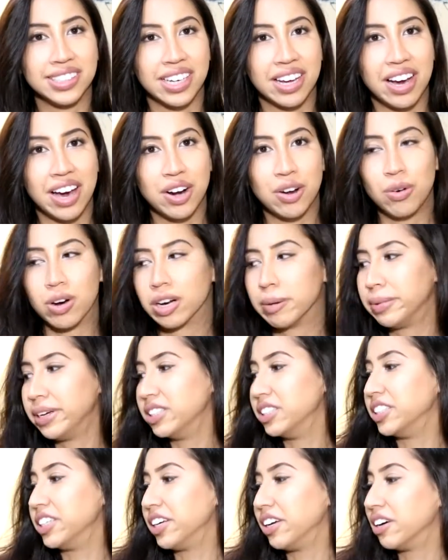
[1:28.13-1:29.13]
that I don't want to be
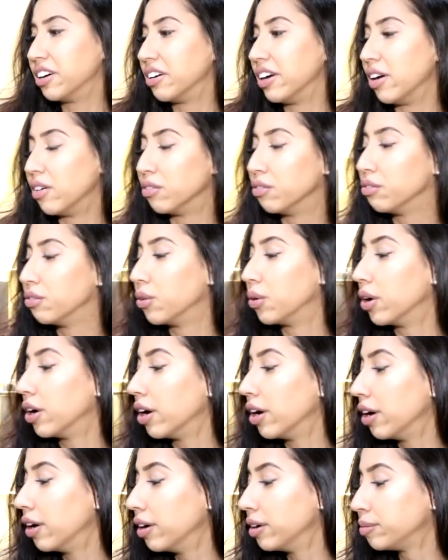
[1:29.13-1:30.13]
digging around for.